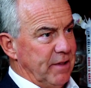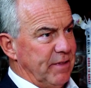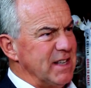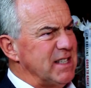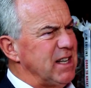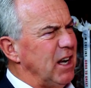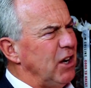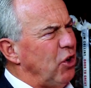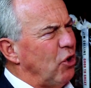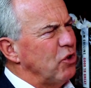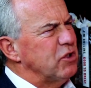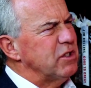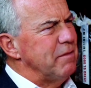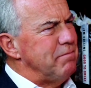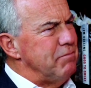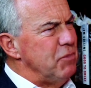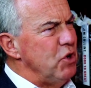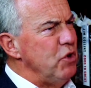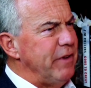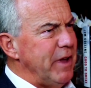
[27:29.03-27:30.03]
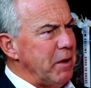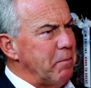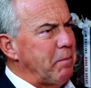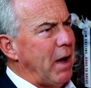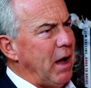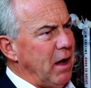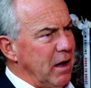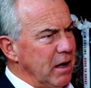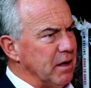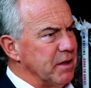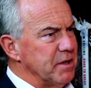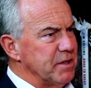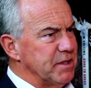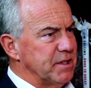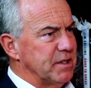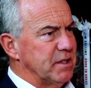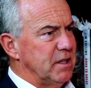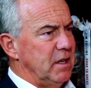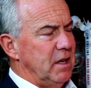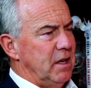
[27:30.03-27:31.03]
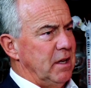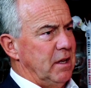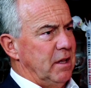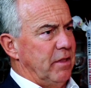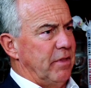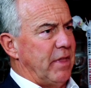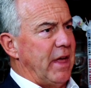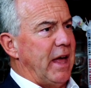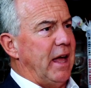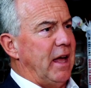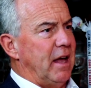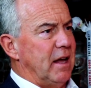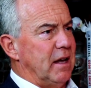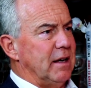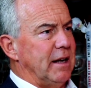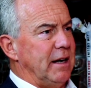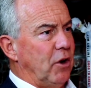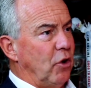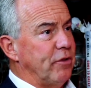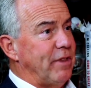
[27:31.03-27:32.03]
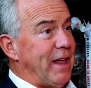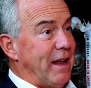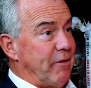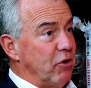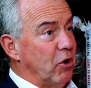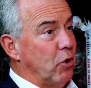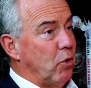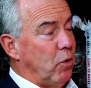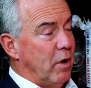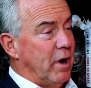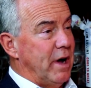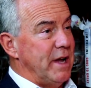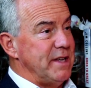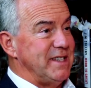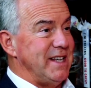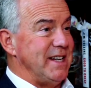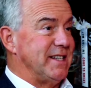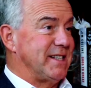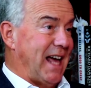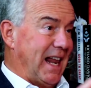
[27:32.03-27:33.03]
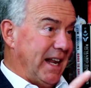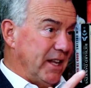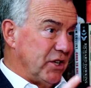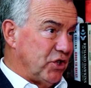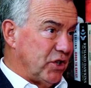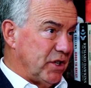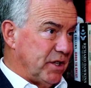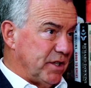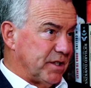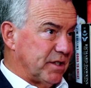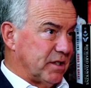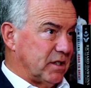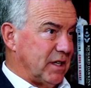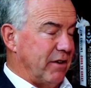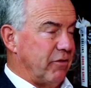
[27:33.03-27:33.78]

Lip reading: There's a lot of moving parts there, and a lot of that requires intelligence.